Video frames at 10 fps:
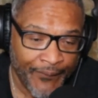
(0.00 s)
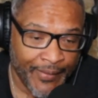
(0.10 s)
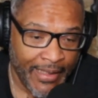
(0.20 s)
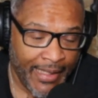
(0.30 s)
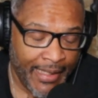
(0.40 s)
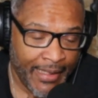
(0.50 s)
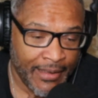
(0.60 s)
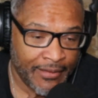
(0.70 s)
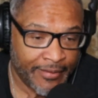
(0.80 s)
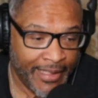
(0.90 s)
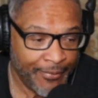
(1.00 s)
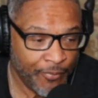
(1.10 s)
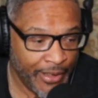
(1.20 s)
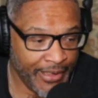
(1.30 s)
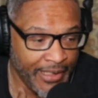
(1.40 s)
and they
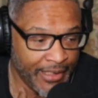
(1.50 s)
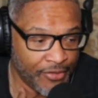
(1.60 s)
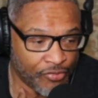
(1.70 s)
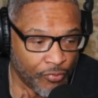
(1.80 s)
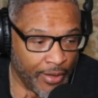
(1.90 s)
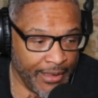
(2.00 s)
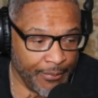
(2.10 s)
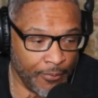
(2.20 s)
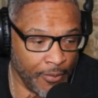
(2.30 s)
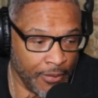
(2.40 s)
went in, scraped.